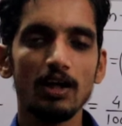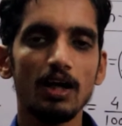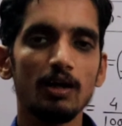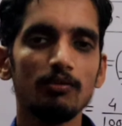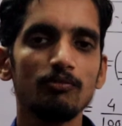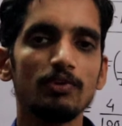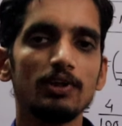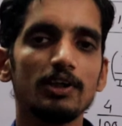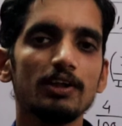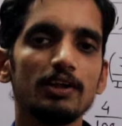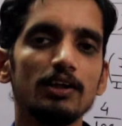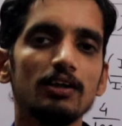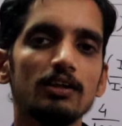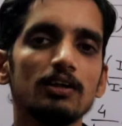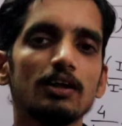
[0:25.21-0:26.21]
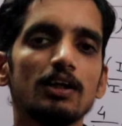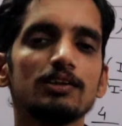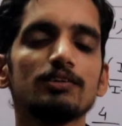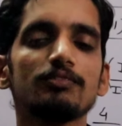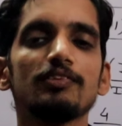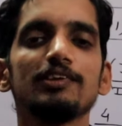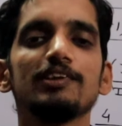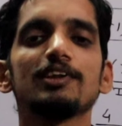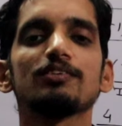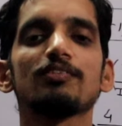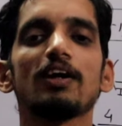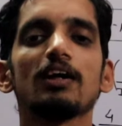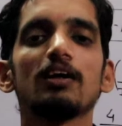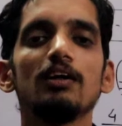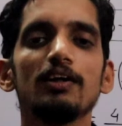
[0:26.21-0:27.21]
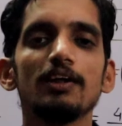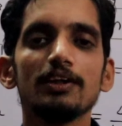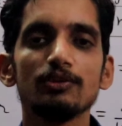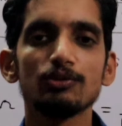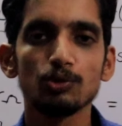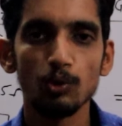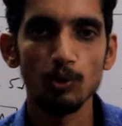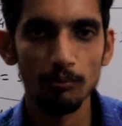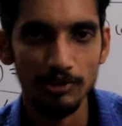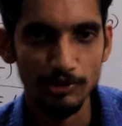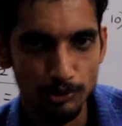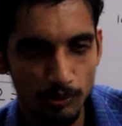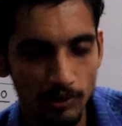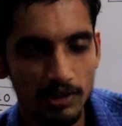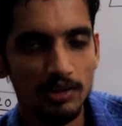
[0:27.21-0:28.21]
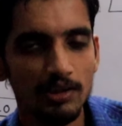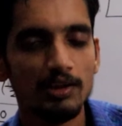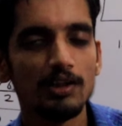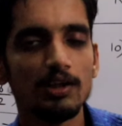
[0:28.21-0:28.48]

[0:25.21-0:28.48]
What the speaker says: I am working as a physics faculty in World.